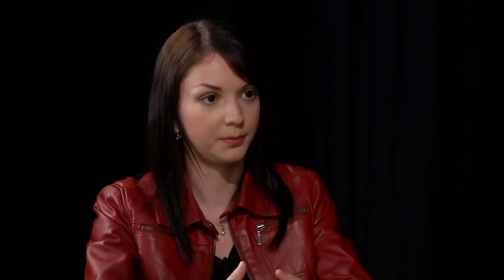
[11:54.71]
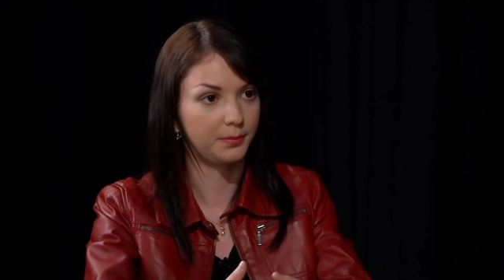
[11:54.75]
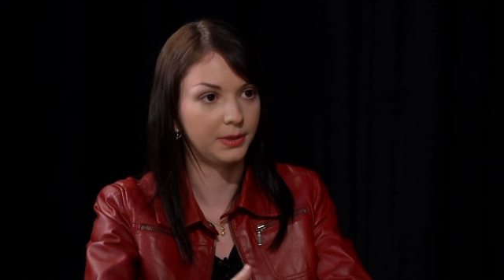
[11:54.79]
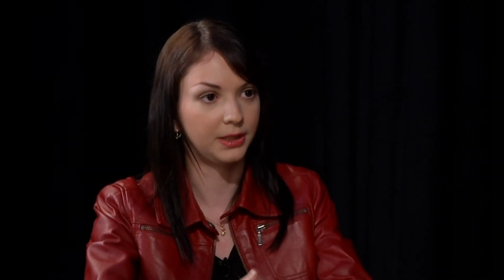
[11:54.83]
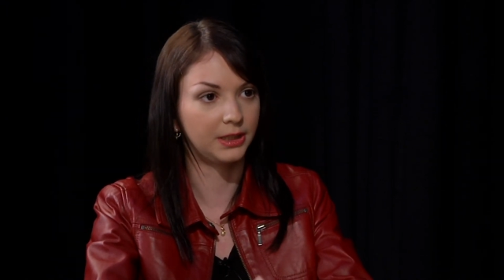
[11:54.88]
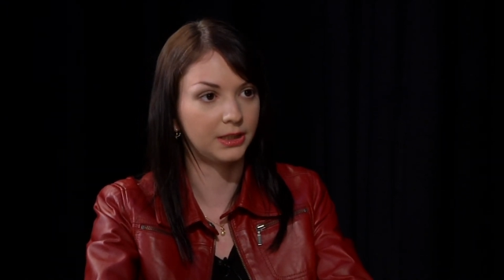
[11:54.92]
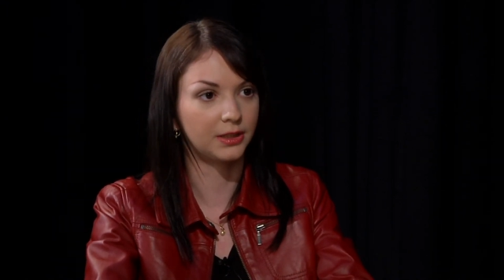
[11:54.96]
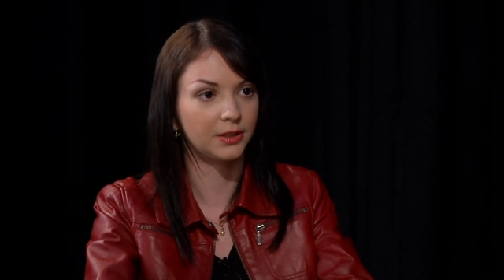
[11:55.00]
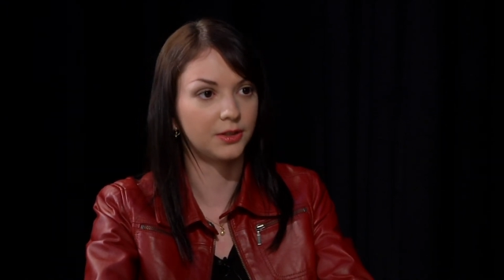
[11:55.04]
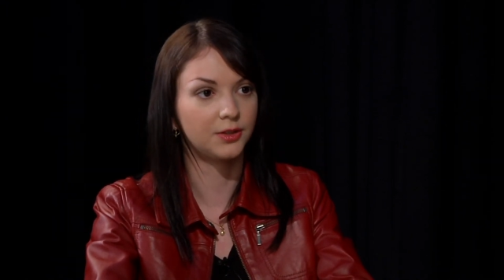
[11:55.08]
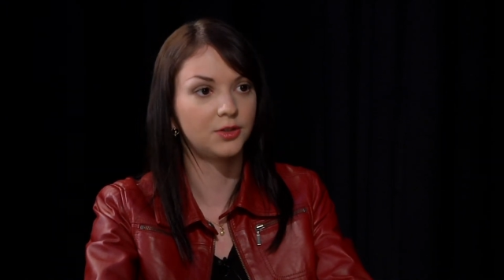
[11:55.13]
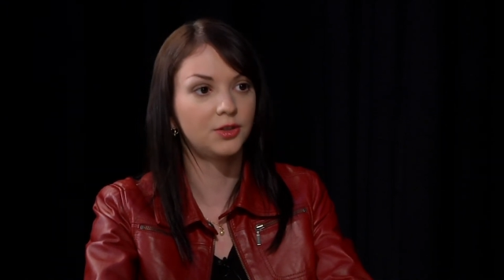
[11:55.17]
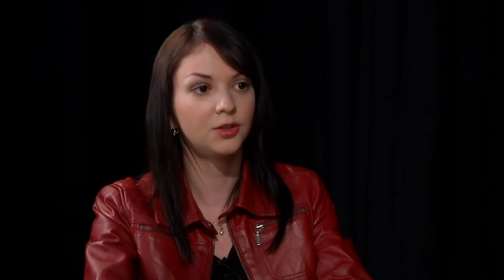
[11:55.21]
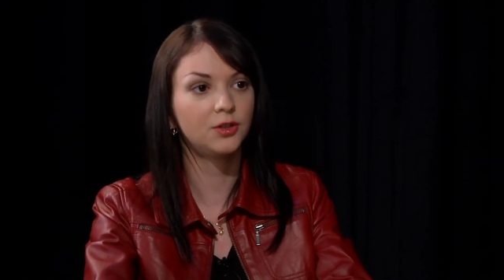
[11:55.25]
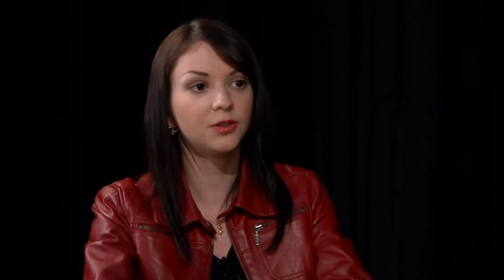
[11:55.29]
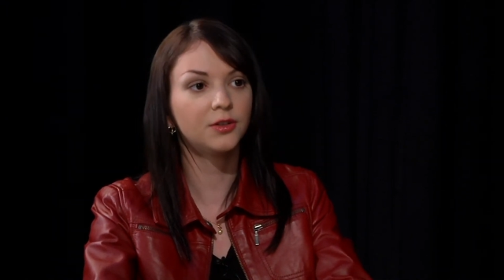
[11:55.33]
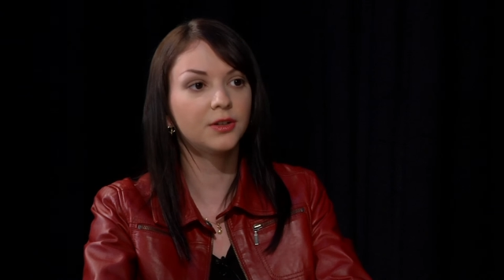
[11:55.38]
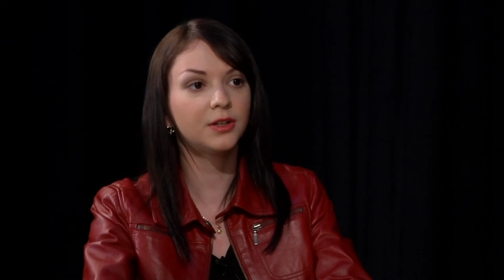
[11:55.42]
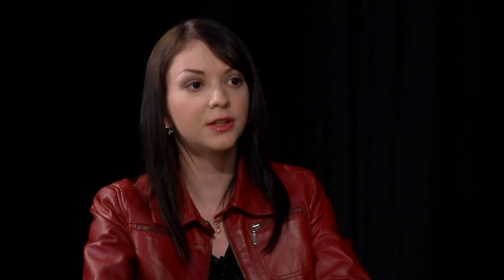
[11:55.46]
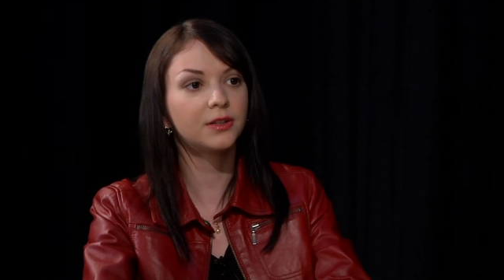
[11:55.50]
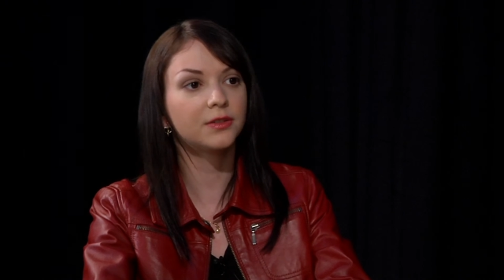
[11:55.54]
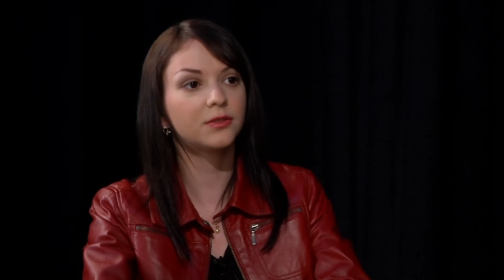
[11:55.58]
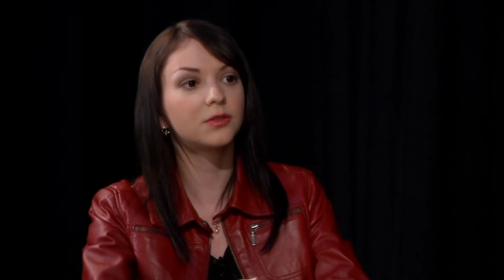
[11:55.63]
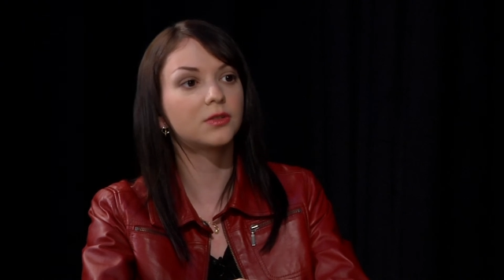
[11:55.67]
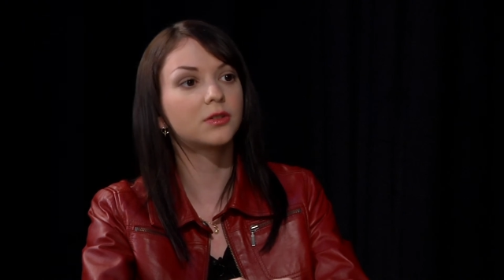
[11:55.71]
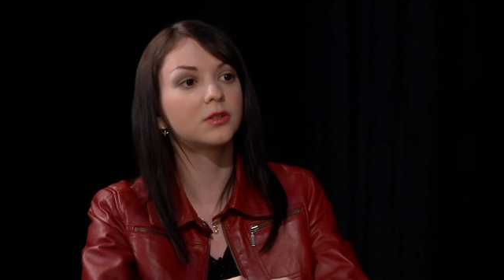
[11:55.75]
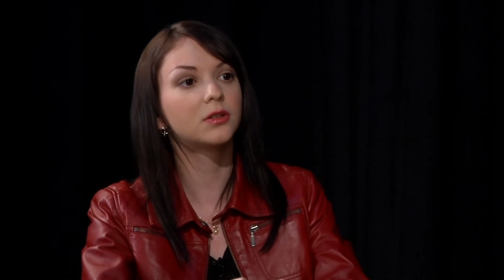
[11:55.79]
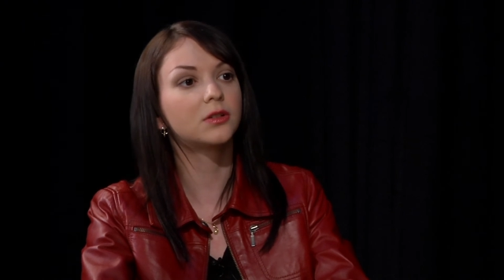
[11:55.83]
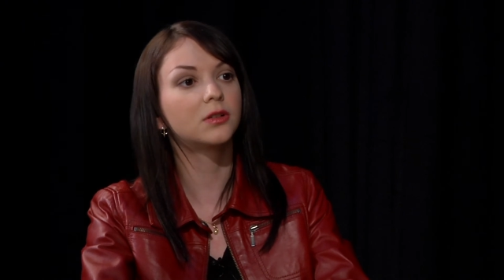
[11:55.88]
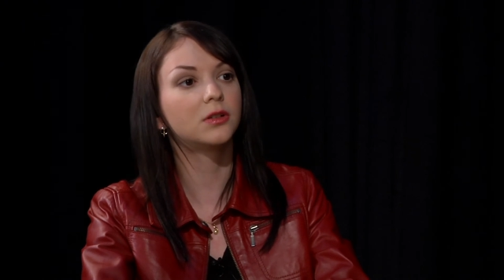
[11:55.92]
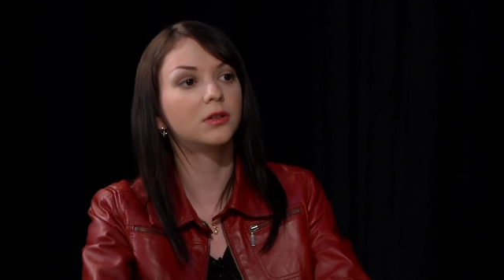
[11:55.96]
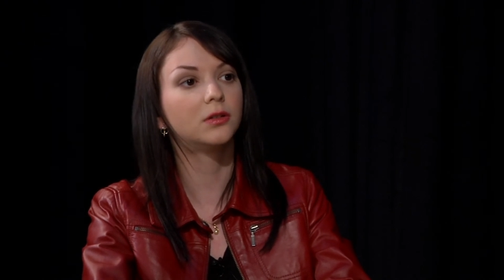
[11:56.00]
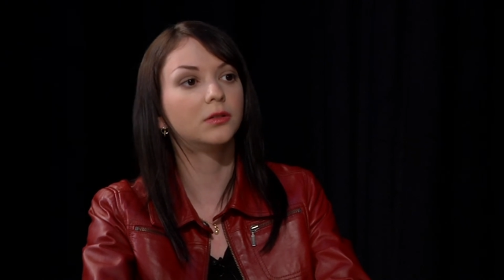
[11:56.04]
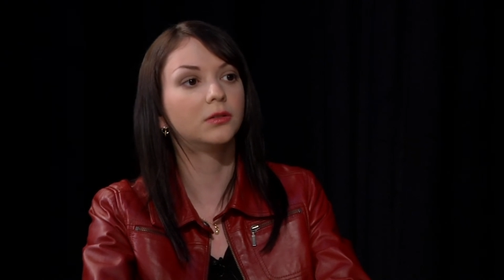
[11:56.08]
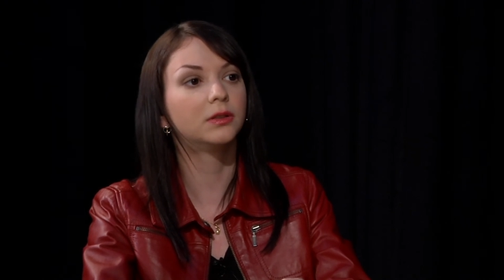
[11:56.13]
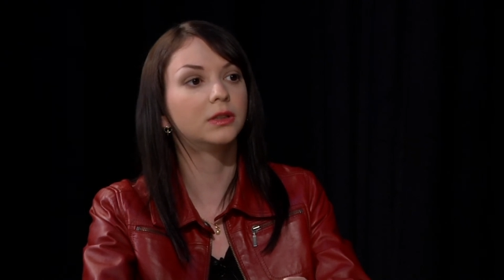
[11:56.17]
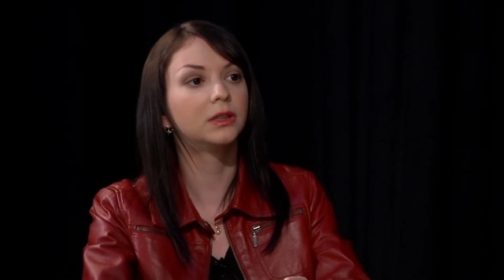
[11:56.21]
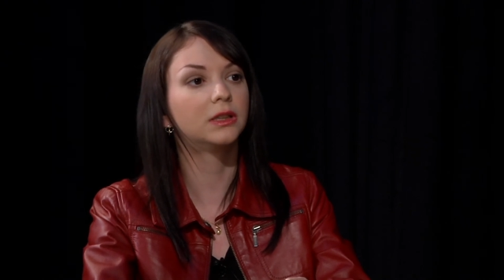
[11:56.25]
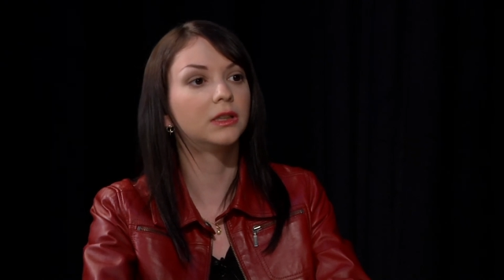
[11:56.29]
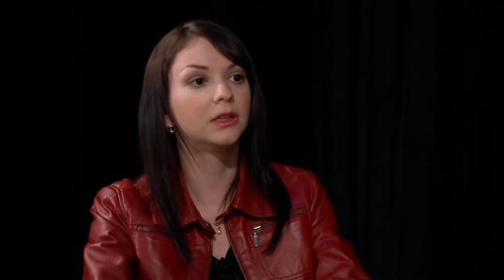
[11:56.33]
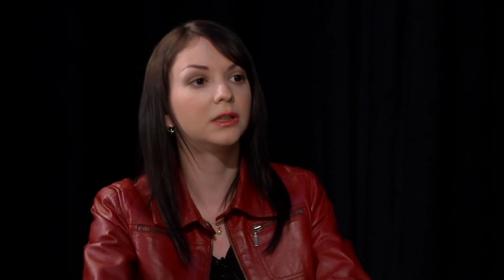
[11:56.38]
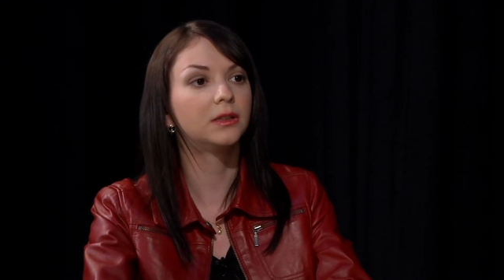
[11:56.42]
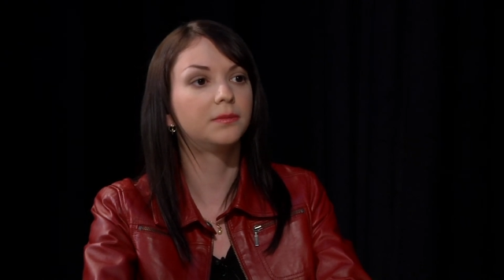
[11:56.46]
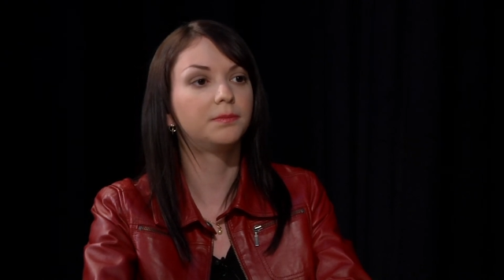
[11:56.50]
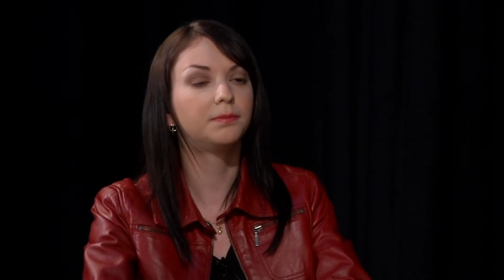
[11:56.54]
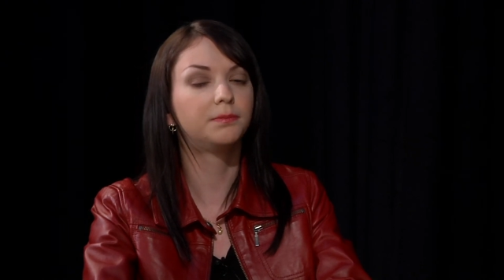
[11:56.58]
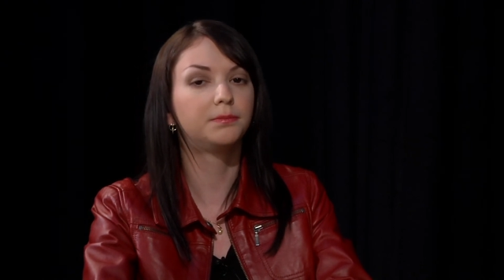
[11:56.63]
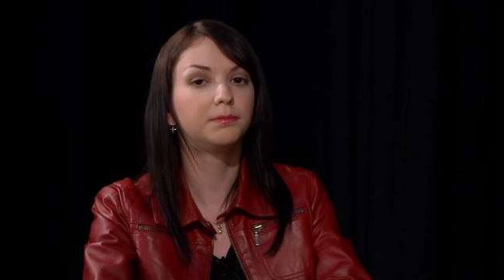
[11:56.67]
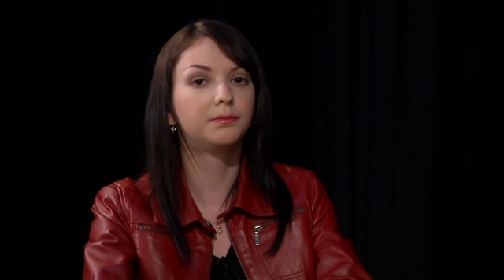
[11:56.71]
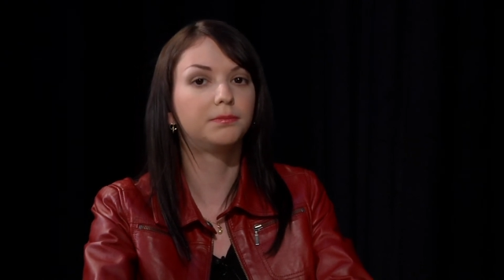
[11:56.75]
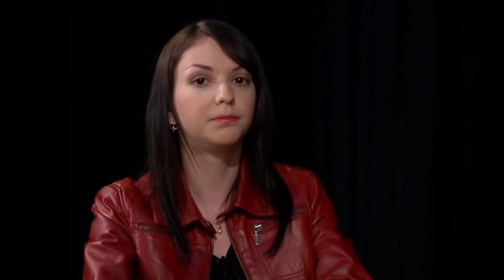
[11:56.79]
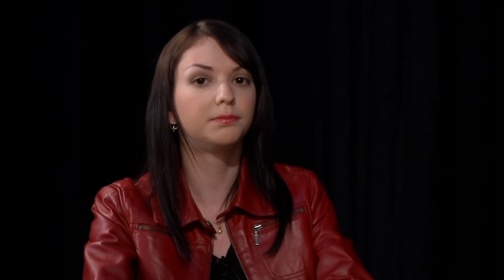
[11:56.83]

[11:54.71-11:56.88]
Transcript: because you're not slowly,